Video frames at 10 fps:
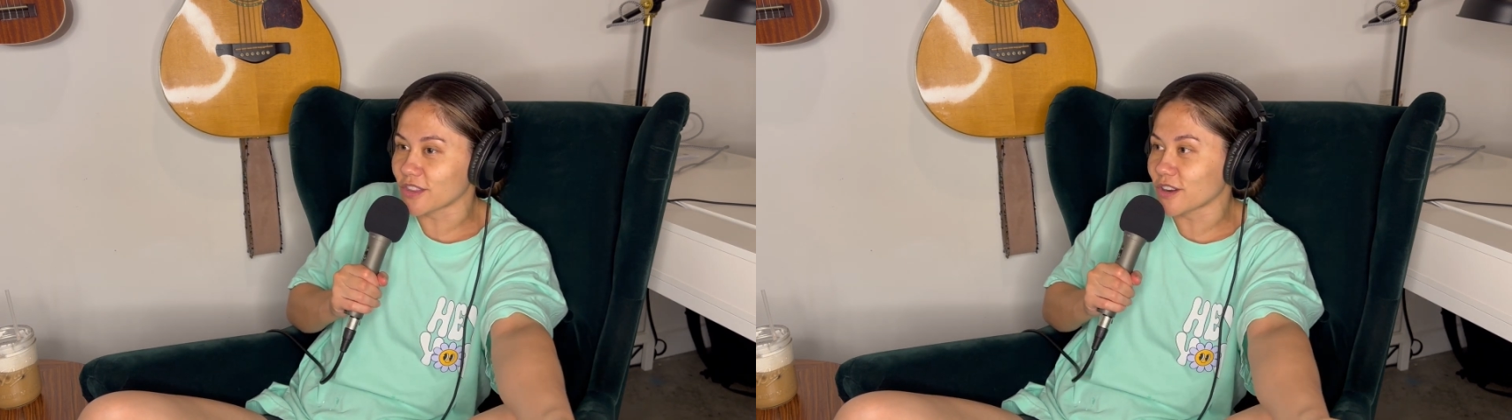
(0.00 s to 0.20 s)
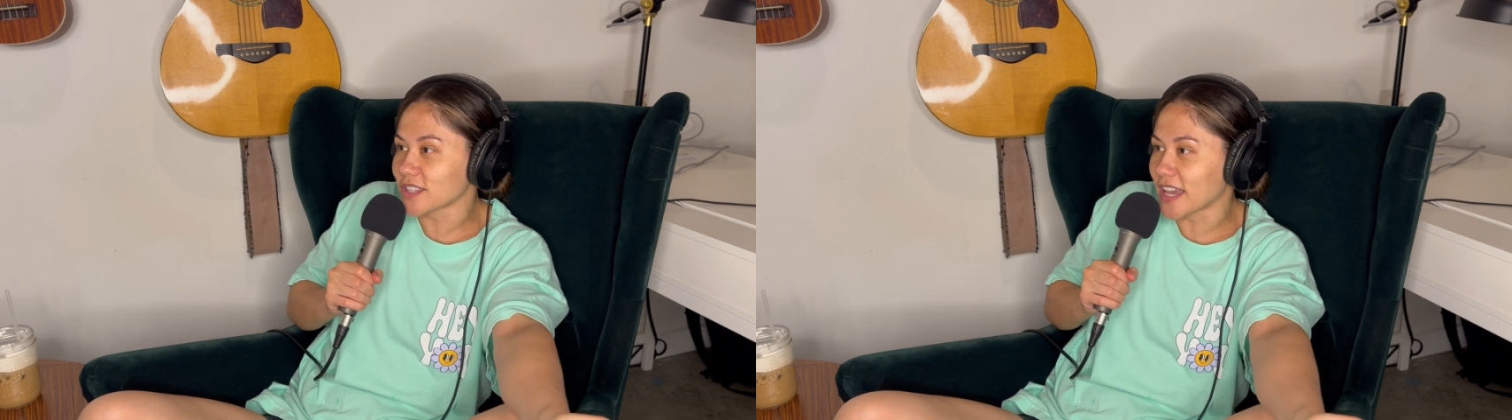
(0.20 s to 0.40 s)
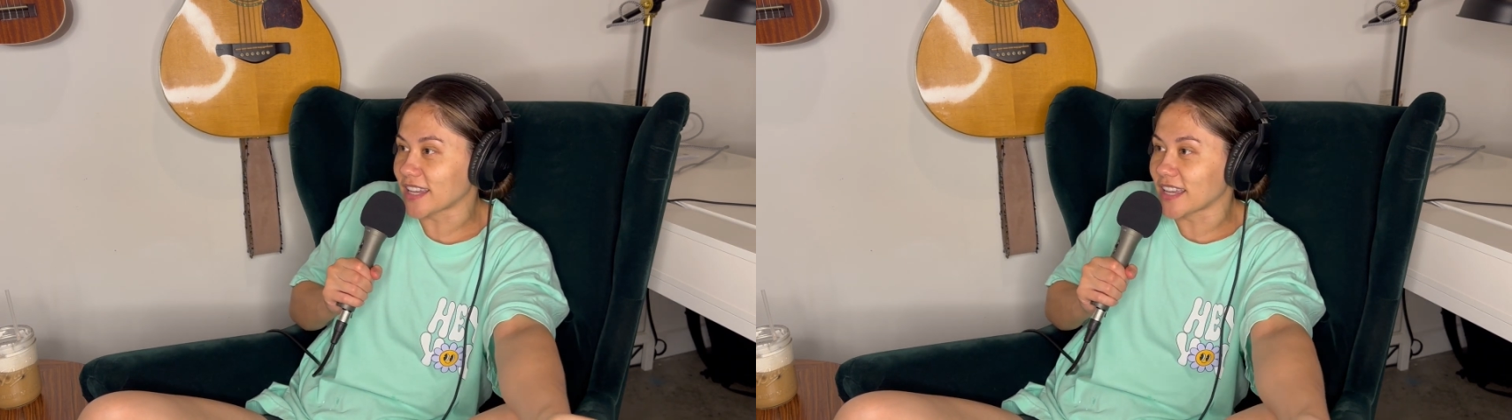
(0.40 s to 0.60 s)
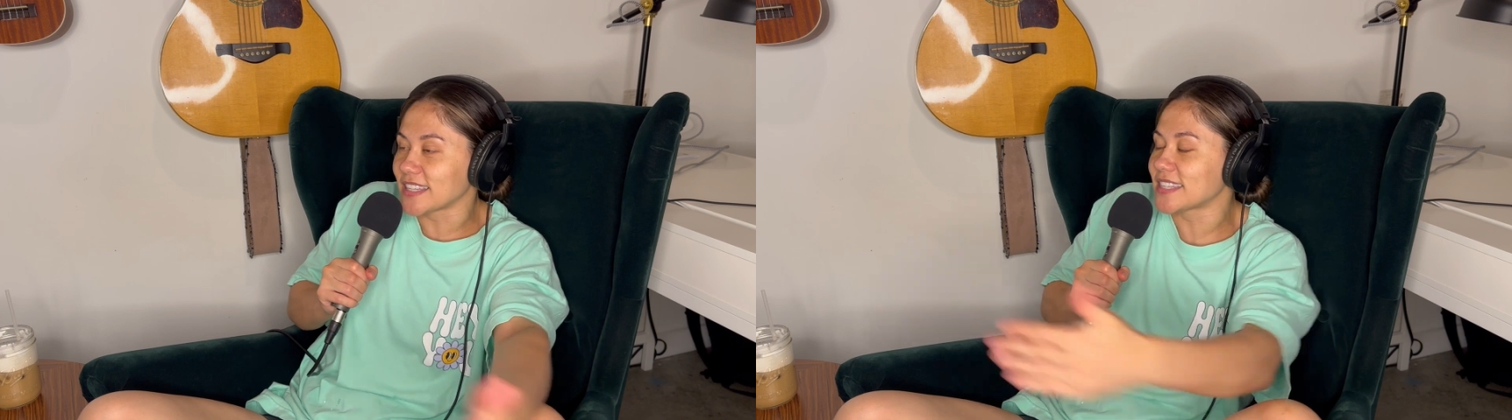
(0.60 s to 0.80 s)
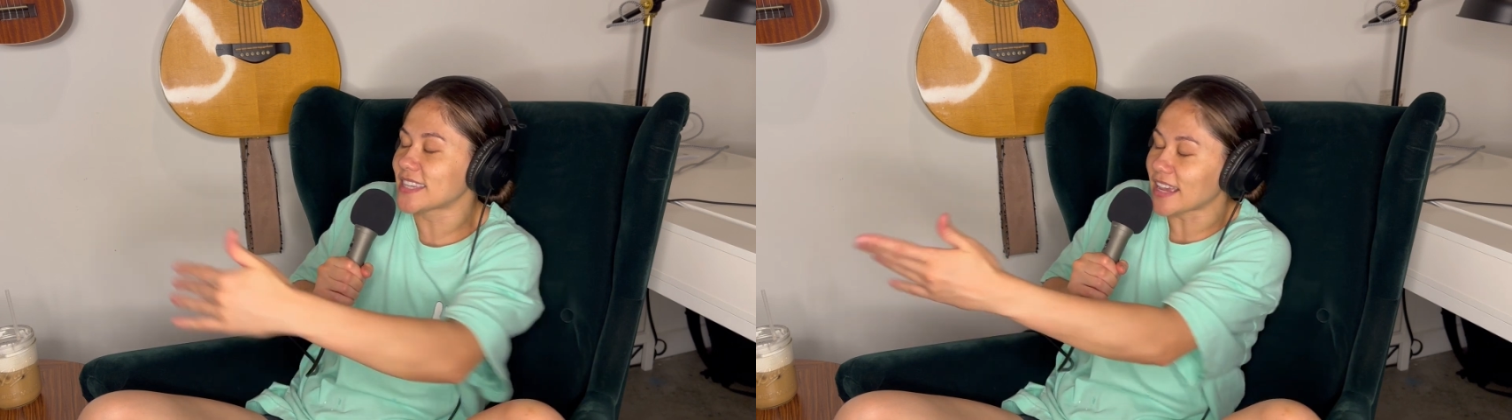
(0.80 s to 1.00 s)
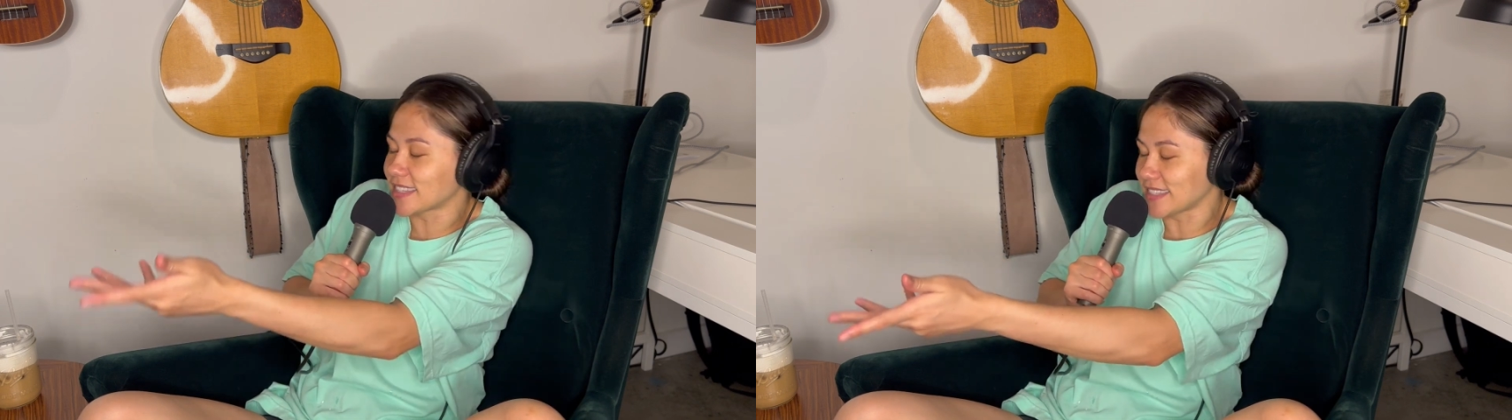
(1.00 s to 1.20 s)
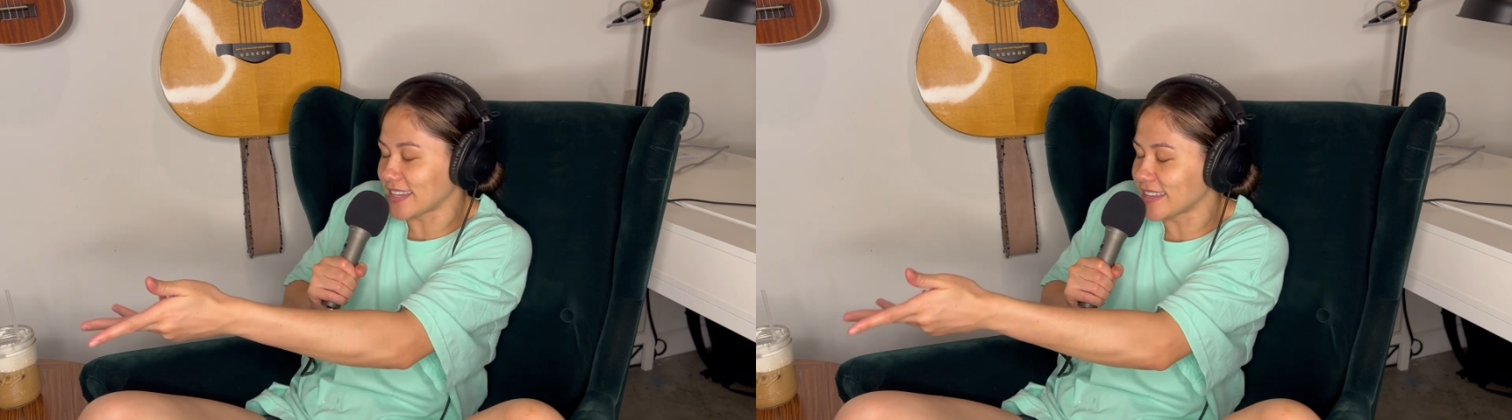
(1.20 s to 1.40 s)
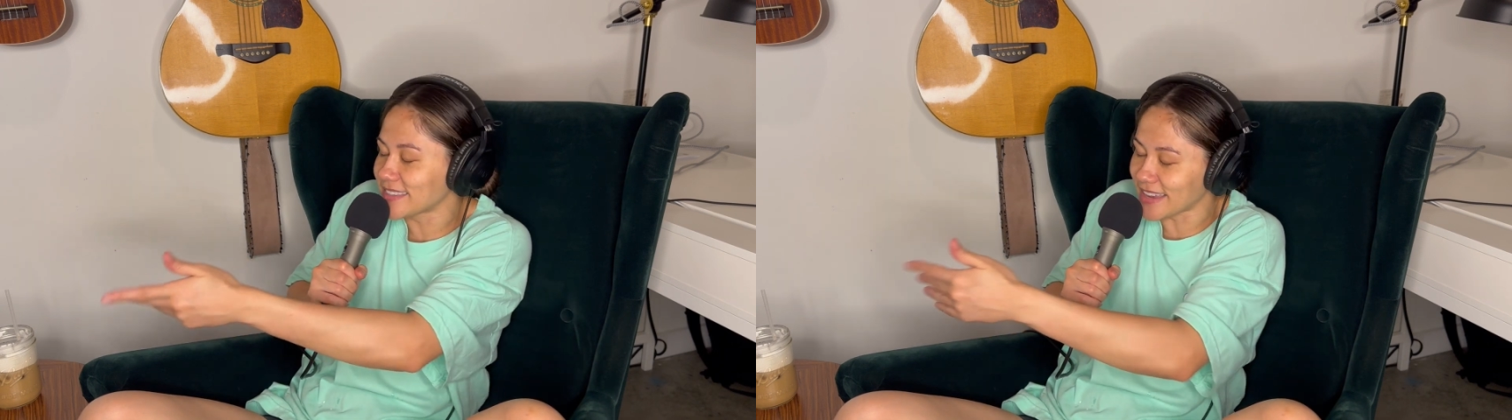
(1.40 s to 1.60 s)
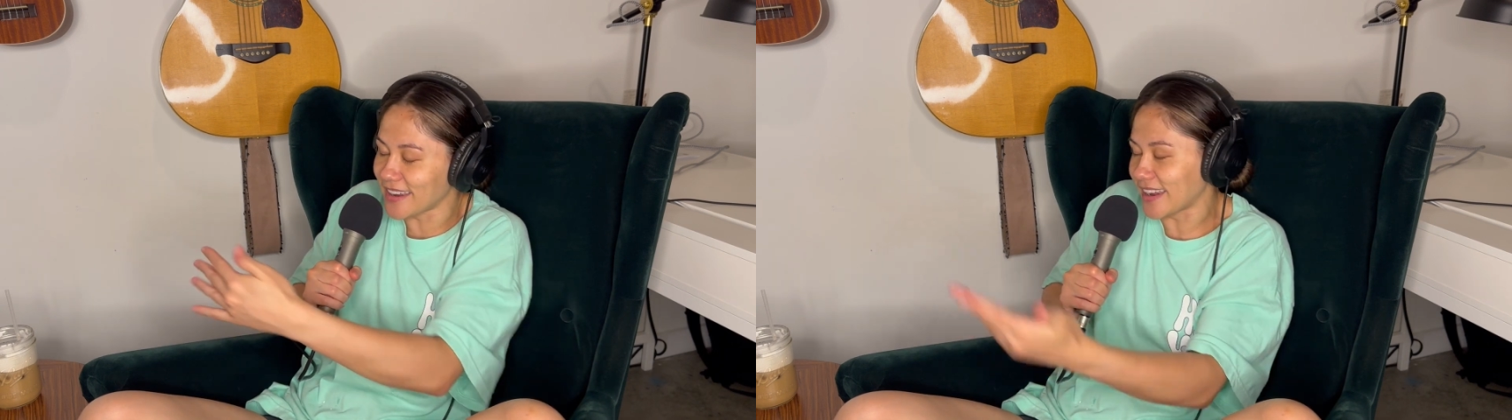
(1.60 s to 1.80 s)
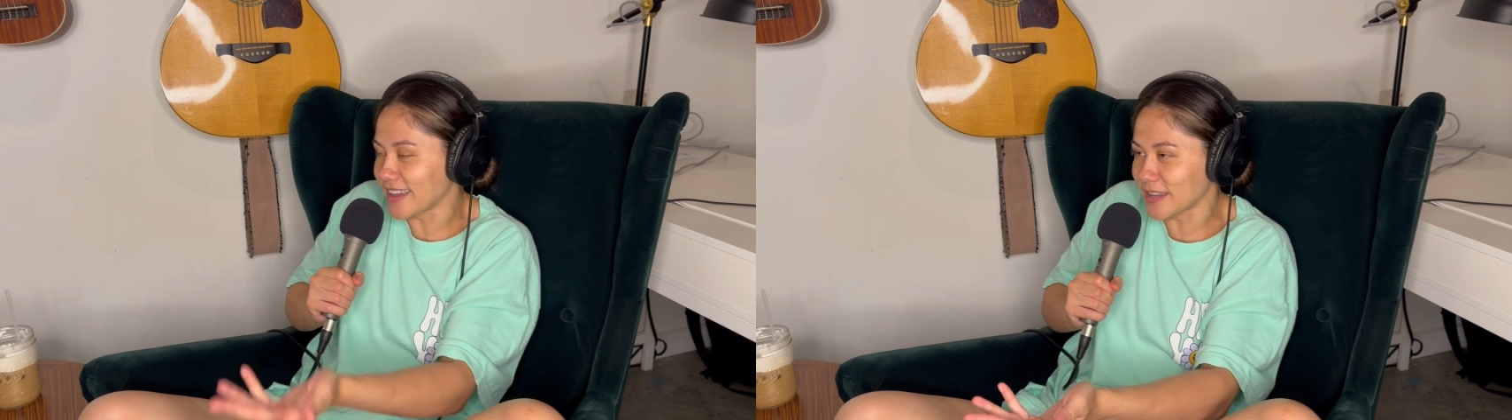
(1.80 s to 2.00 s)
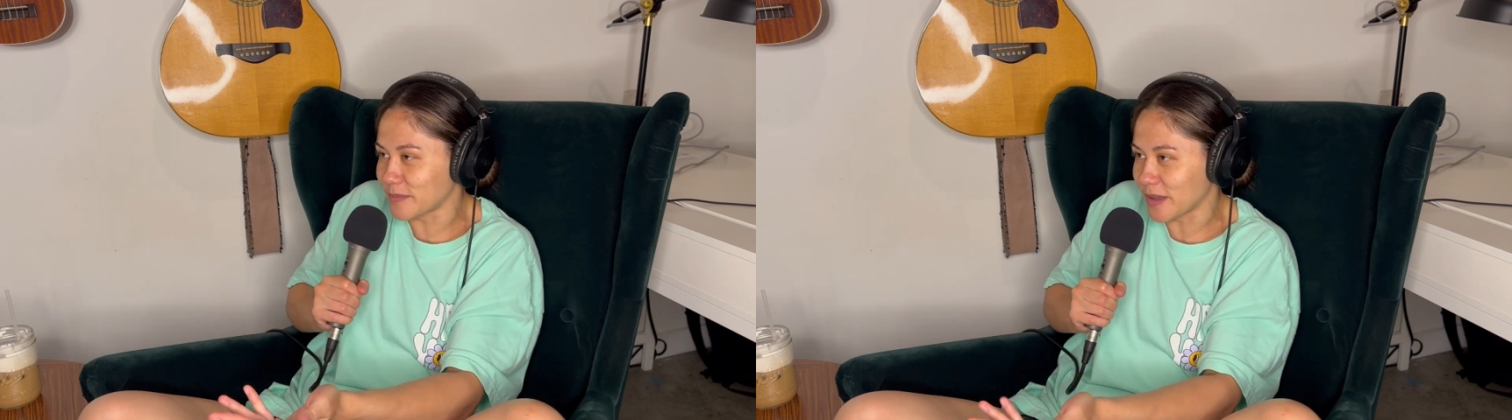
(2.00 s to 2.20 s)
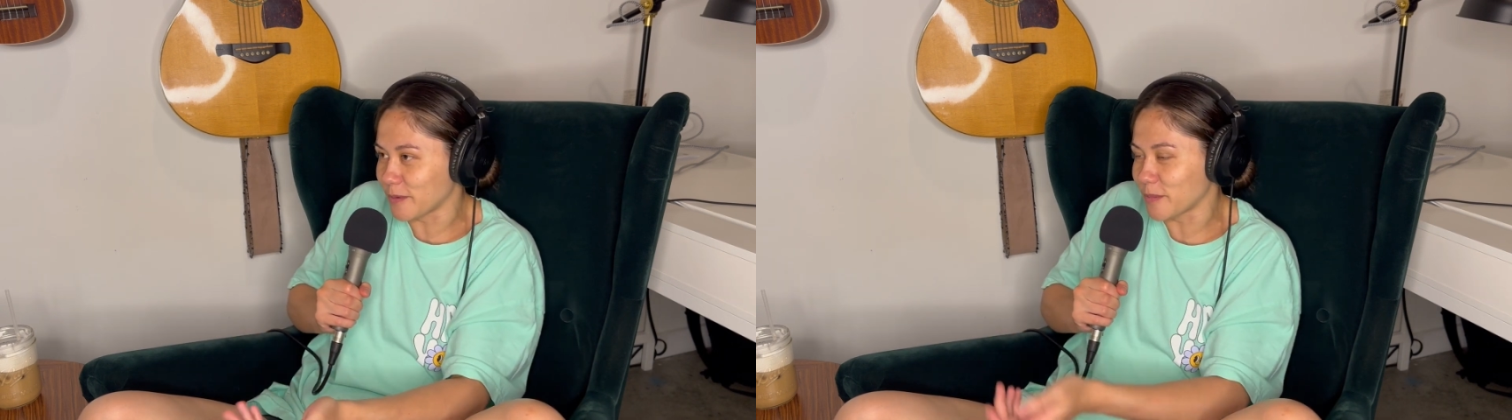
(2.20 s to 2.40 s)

there's like sex scenes and naked people,